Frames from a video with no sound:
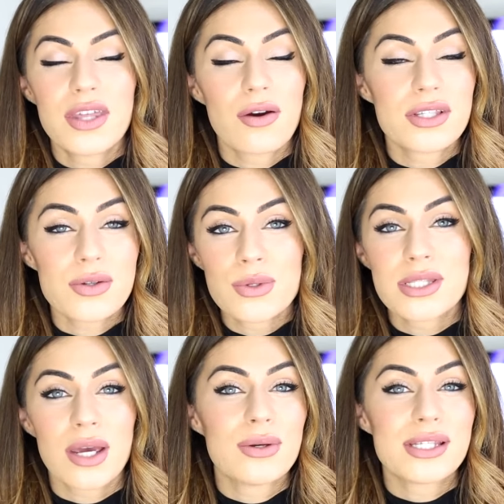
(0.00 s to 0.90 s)
there is
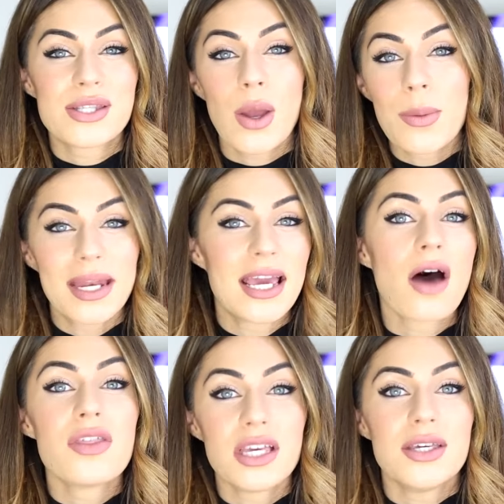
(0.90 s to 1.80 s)
also so many
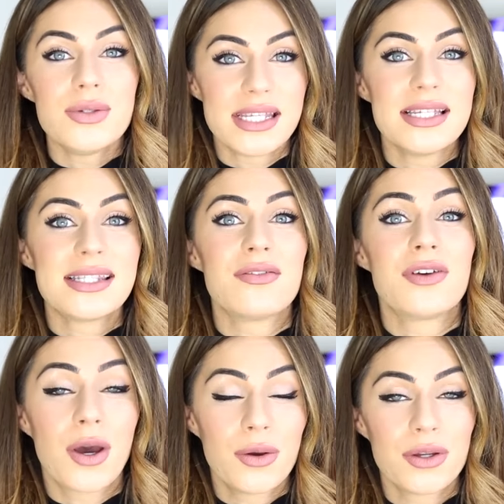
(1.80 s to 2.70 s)
other uses
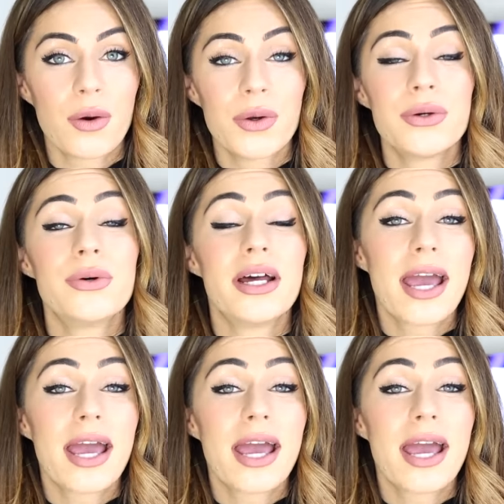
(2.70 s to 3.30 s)
for coconut oil,